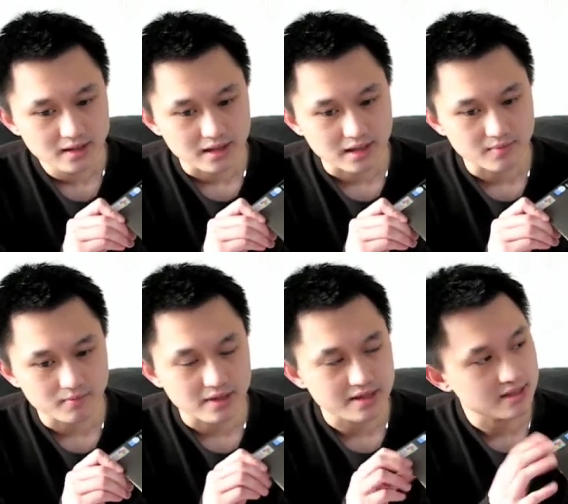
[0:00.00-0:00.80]

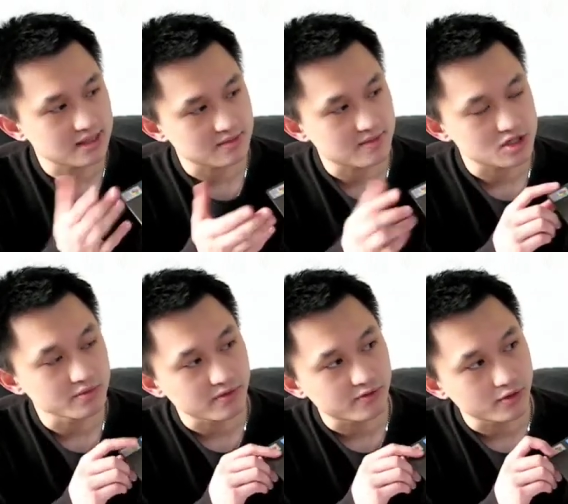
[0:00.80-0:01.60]
As I
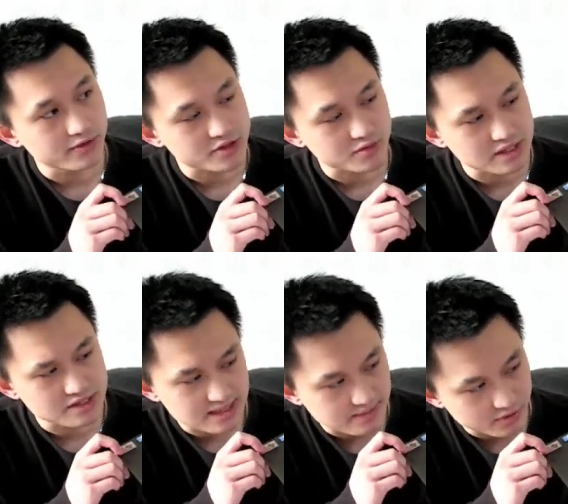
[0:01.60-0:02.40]
mentioned before, the screen is
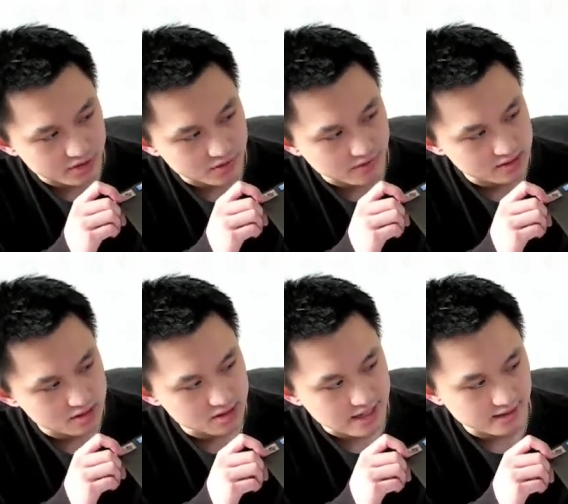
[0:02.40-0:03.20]
10.2
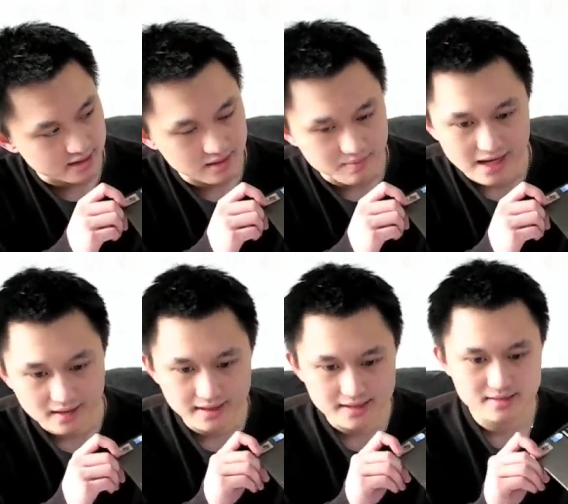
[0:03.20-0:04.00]
inch LED
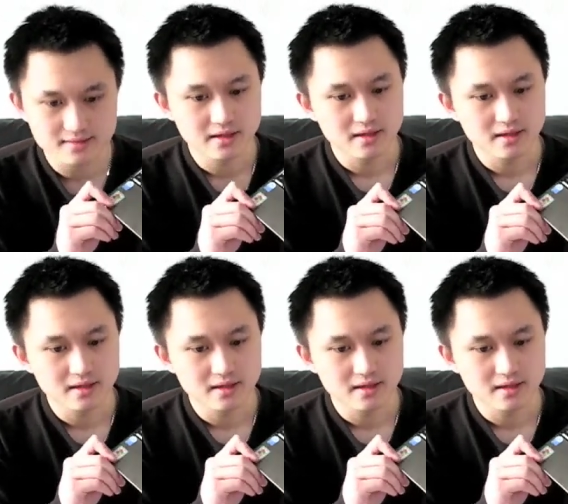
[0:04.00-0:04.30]
backlit